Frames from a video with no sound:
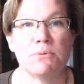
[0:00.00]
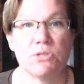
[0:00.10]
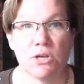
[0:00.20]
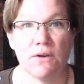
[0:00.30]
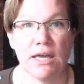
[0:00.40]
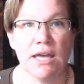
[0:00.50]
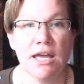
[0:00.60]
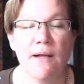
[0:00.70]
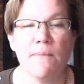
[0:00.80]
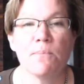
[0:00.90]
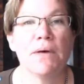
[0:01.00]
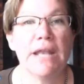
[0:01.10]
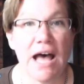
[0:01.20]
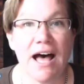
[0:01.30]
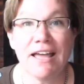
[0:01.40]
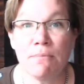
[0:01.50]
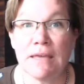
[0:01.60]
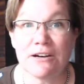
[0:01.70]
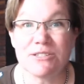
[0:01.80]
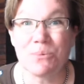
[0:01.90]
doing? But I am
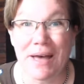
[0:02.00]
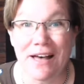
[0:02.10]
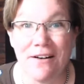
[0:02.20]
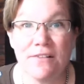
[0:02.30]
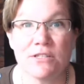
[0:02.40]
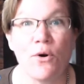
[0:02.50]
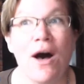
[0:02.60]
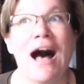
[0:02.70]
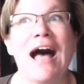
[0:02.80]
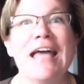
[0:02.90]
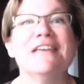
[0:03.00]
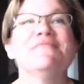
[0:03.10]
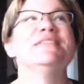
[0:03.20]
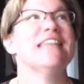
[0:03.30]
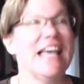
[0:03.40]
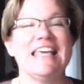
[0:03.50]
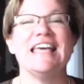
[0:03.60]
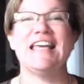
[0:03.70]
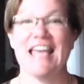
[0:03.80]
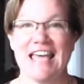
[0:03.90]
there as well, so I am
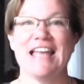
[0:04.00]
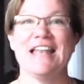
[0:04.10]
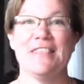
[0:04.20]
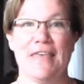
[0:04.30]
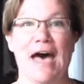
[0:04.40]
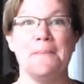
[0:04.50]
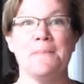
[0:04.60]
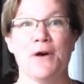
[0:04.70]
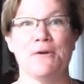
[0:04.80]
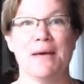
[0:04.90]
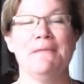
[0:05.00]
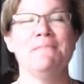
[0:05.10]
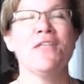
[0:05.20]
taking in that moment.